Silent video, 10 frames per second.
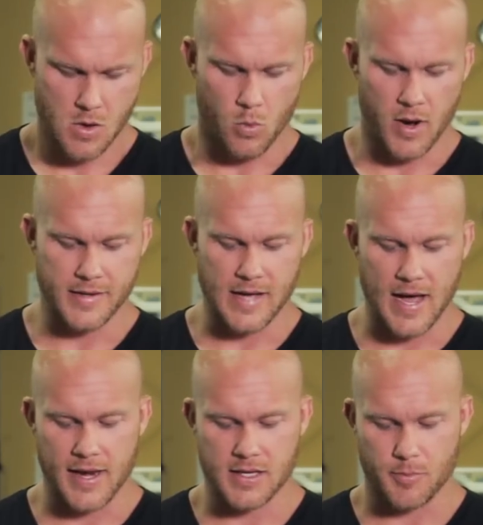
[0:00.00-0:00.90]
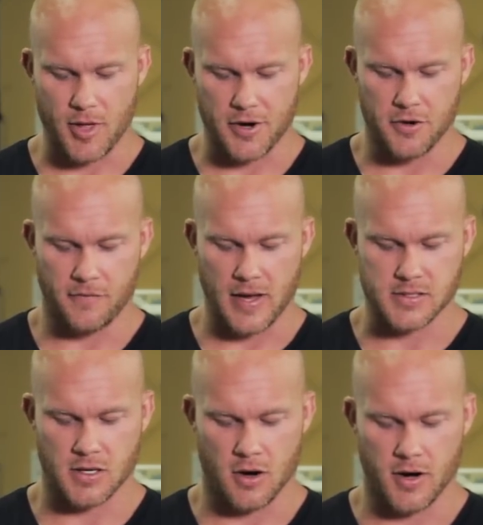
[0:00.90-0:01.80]
When dieting, is it better to do
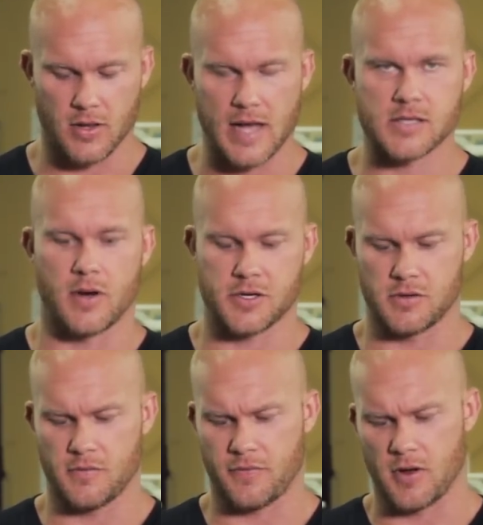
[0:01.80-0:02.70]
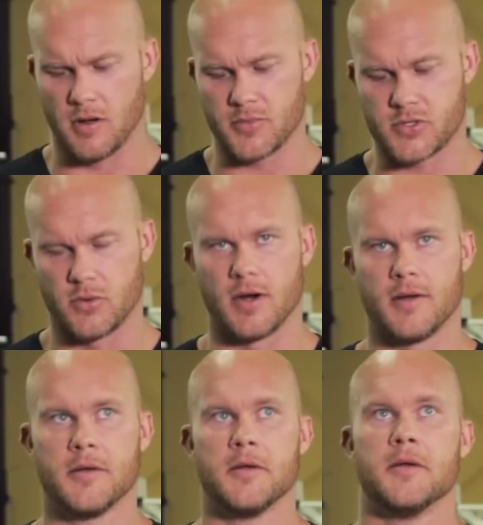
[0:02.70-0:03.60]
fasted cardio? Last question from Stuart.
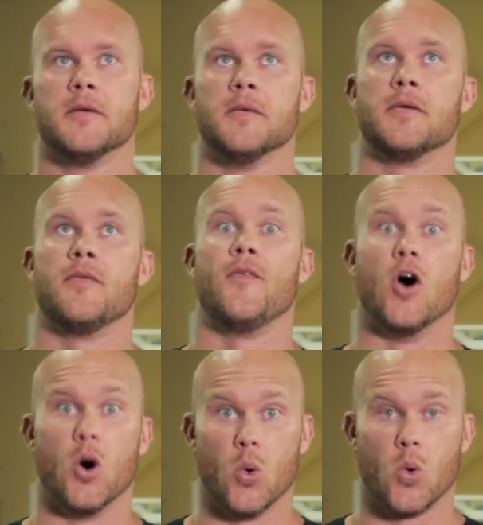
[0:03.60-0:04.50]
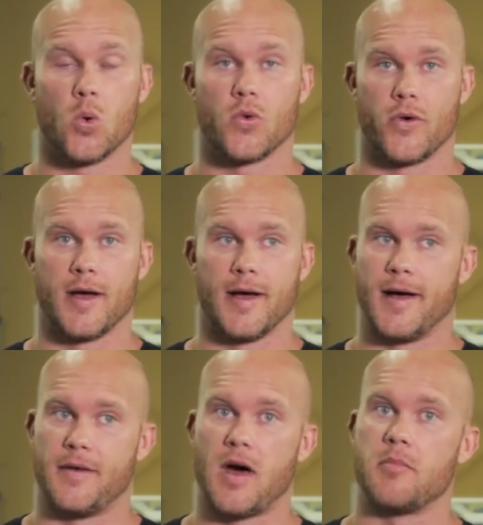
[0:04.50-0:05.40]
No,
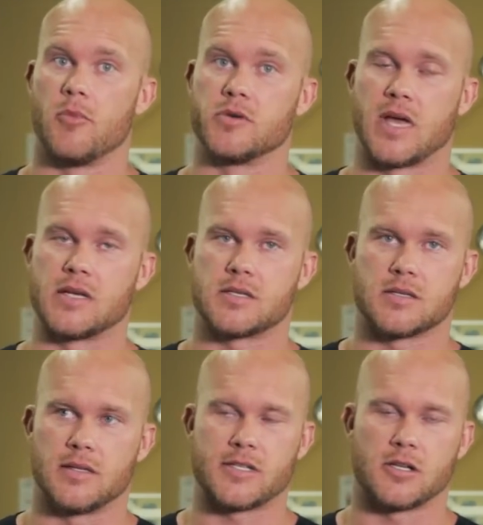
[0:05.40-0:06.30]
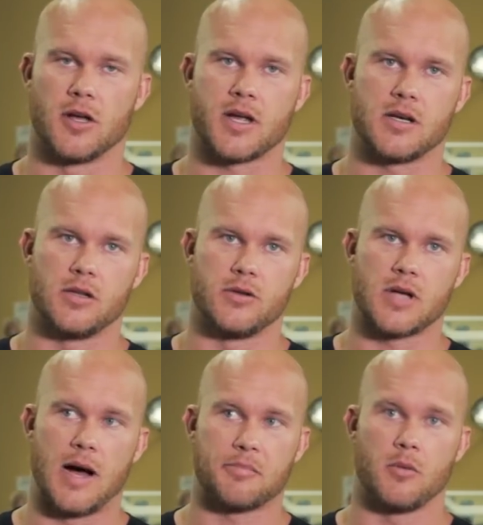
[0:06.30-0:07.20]
not in most cases, unless you're looking to lose optimal